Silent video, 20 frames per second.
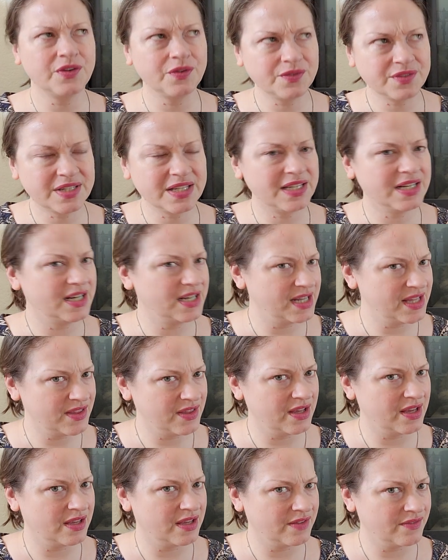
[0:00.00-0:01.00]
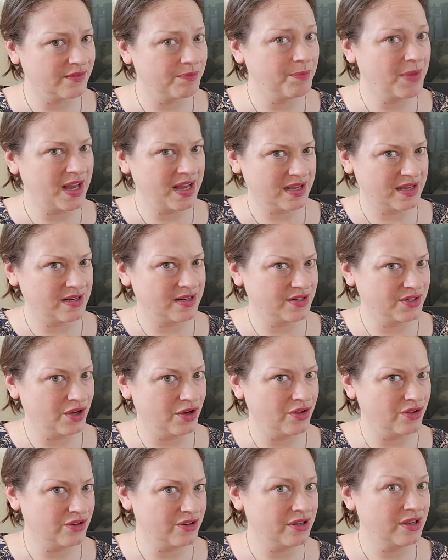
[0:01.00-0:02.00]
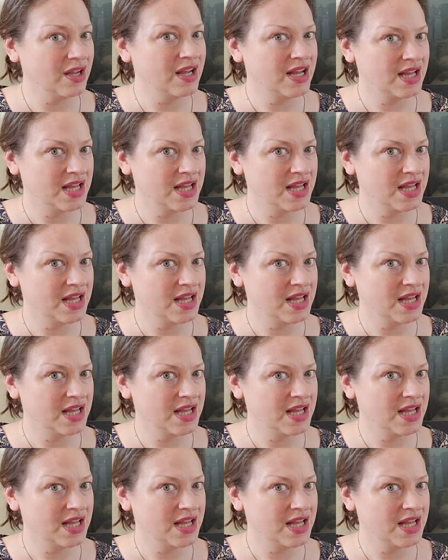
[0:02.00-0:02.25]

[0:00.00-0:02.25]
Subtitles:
you've seen anything back at a dollar,